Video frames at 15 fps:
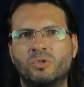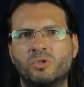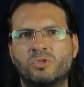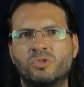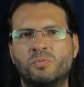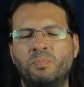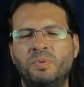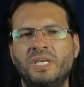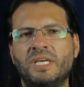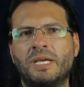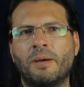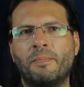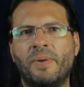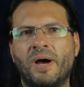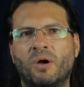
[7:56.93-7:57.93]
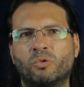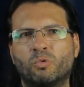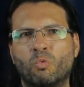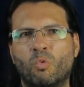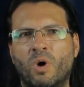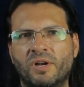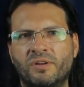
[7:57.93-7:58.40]
to speak about
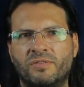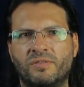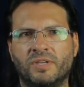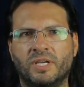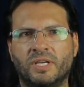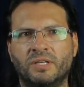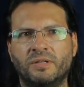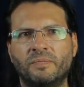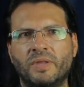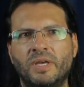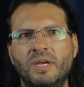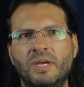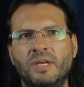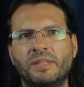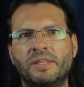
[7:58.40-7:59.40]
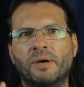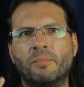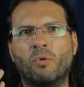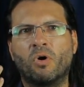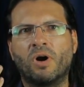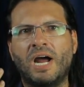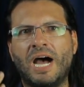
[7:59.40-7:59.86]
one thing, the more